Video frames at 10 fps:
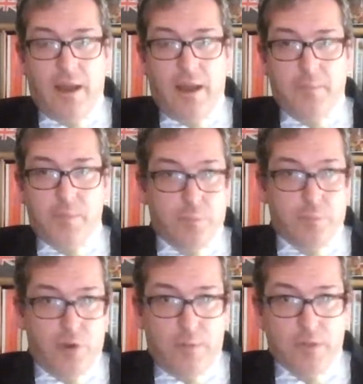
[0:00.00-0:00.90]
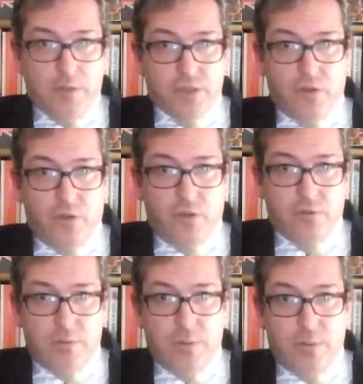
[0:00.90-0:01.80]
um, prohibition
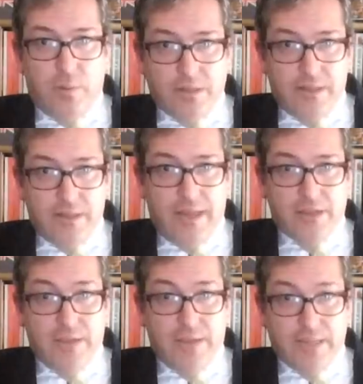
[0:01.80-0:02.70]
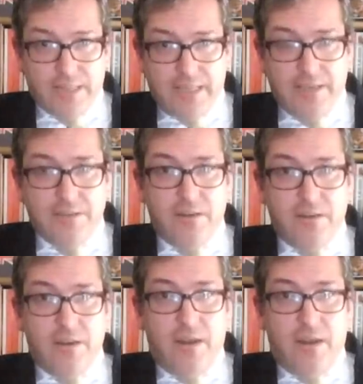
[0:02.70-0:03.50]
on people under the age of 18